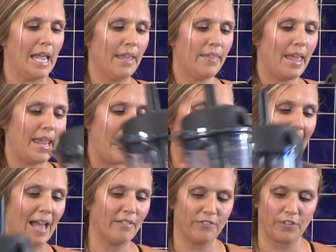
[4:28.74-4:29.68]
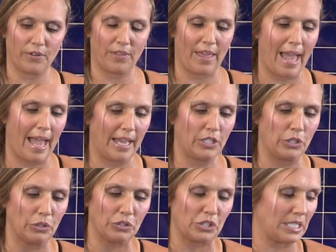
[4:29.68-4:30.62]
And then after that,
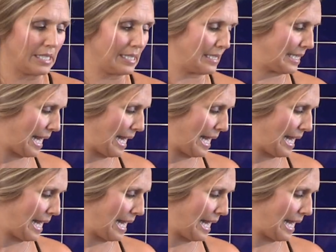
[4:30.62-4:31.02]
you'll just